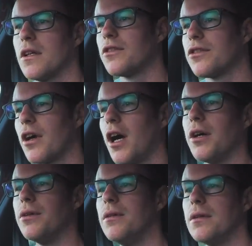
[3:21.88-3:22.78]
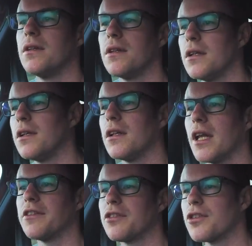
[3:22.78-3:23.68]
So,
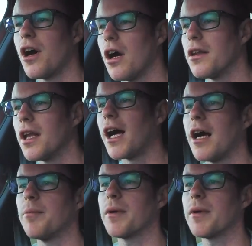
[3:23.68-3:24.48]
let's start the lap.